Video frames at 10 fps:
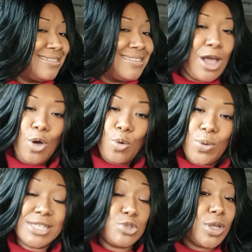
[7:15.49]
No,
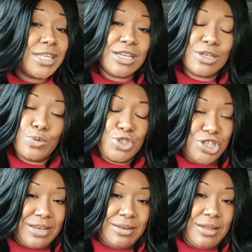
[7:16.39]
it's all an
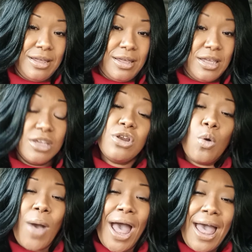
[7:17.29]
illusion. You know
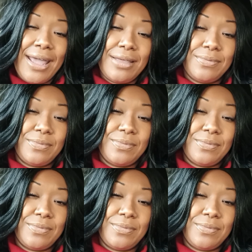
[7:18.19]
why?